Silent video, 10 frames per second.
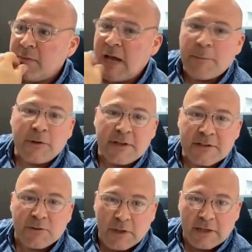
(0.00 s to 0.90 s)

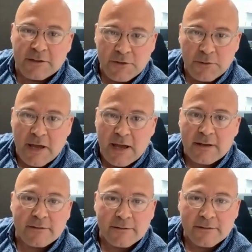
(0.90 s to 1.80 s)
Applicants don't like to do
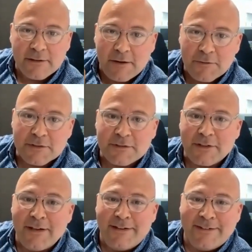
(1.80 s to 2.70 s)
that.
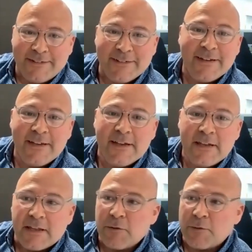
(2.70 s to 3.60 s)
Obviously,
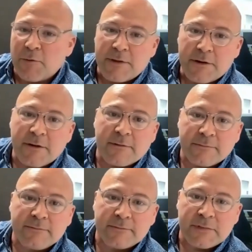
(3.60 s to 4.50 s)
they would rather
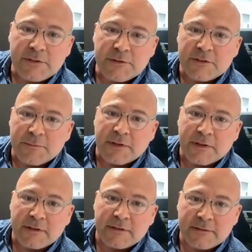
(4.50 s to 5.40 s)
do
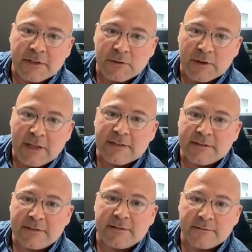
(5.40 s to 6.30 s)
something
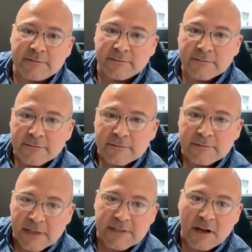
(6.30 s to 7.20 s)
less
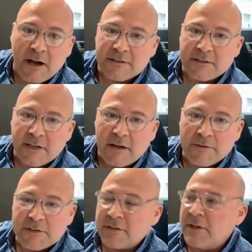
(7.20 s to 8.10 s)
costly,
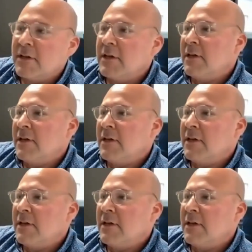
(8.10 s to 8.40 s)
obviously.